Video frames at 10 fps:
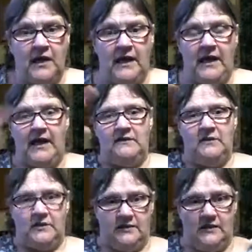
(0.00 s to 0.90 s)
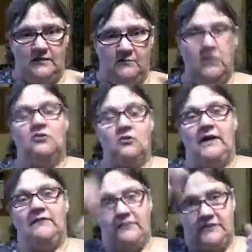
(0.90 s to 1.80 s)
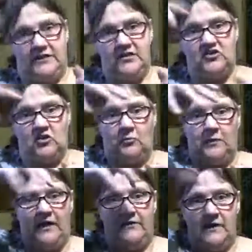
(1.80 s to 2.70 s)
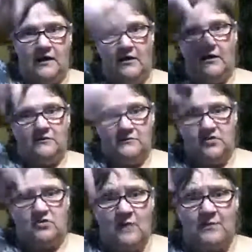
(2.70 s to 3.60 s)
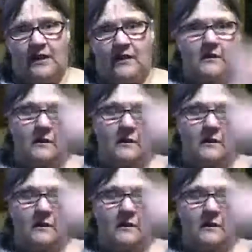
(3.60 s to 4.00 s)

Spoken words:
and look in the milk crate for the dish soap and the scrubby